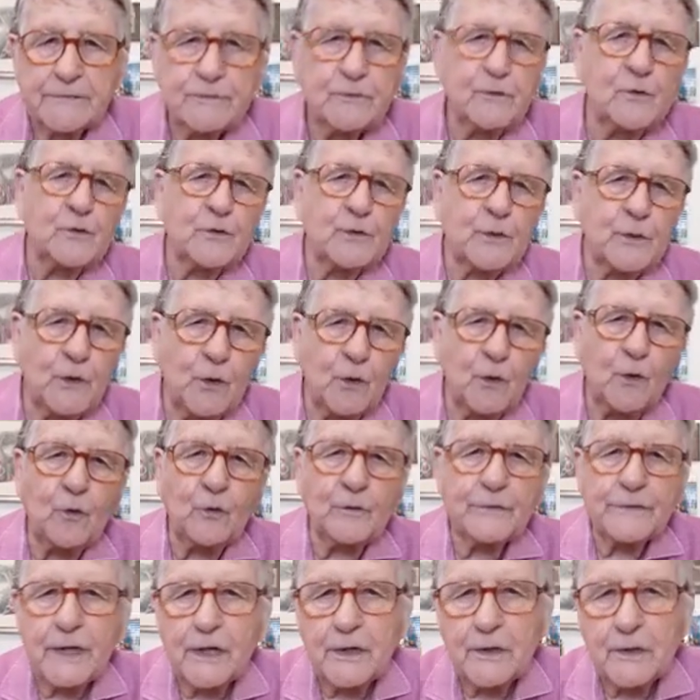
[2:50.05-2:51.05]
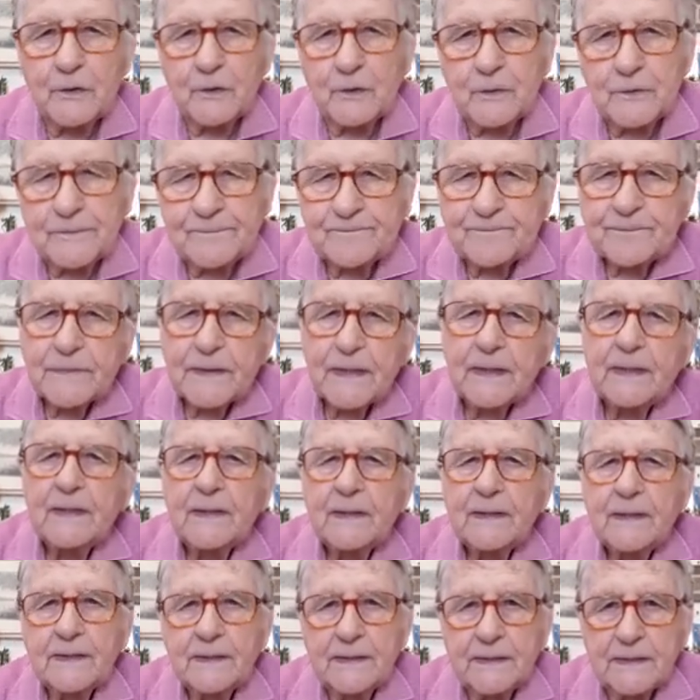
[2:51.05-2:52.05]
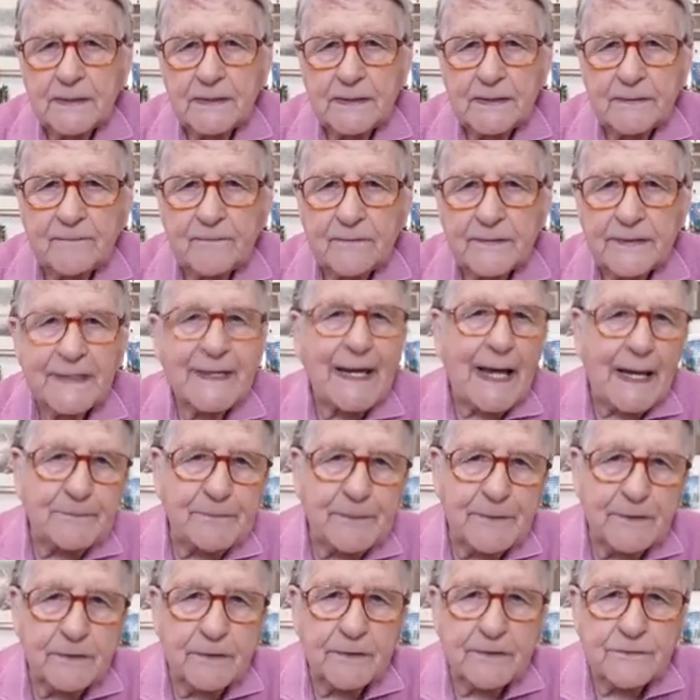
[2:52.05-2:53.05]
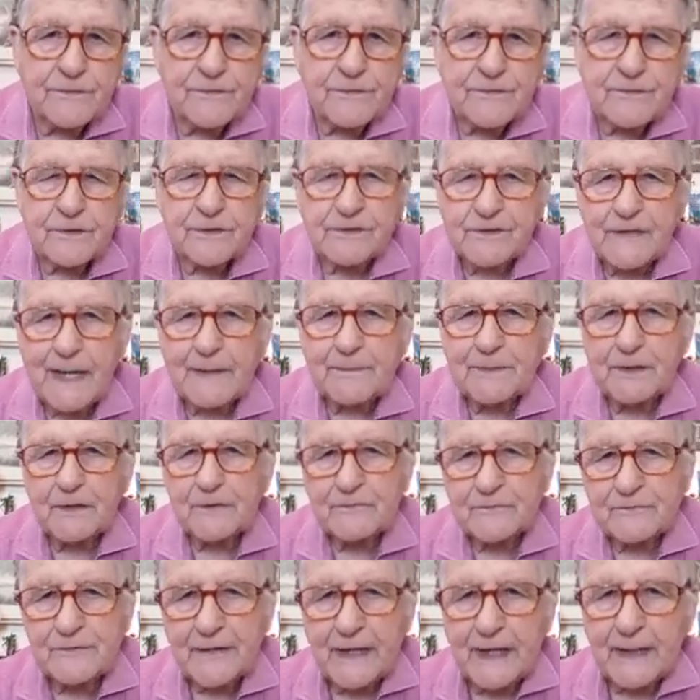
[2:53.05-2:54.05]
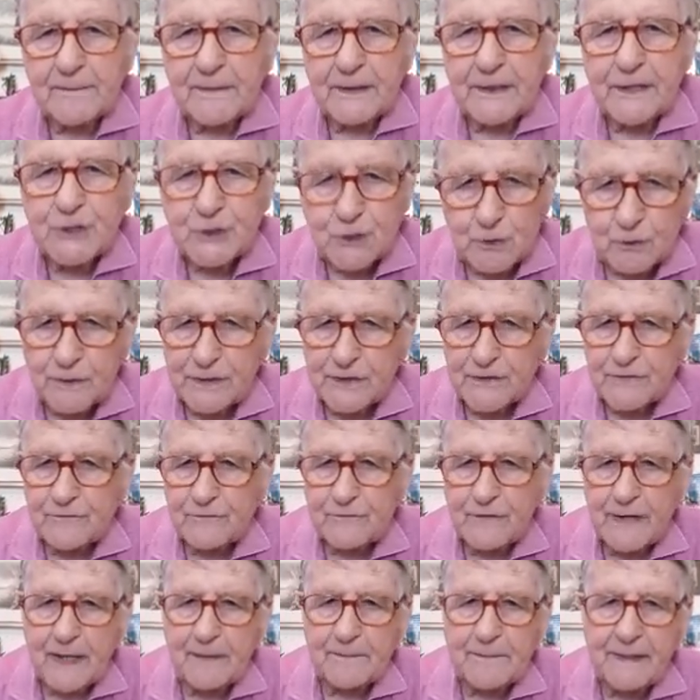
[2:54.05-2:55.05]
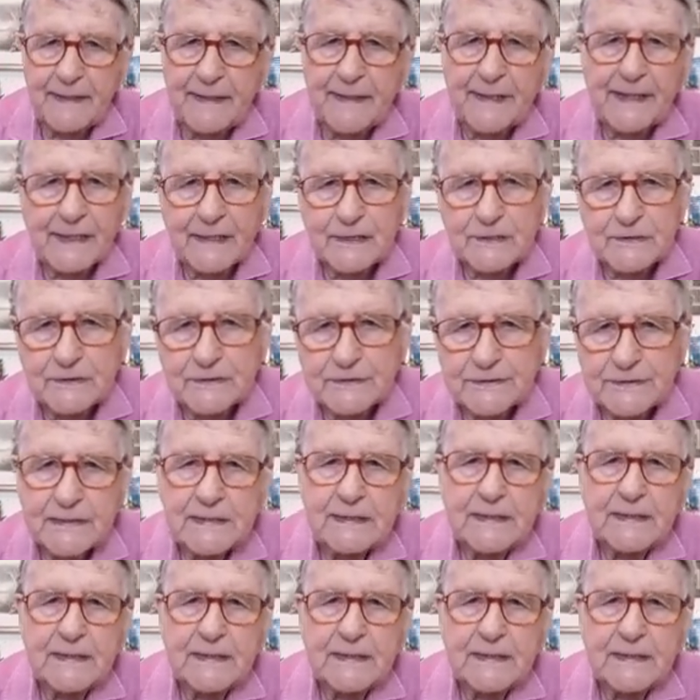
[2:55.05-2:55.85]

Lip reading: Of course, we all know the Capulet family, Juliet's family, held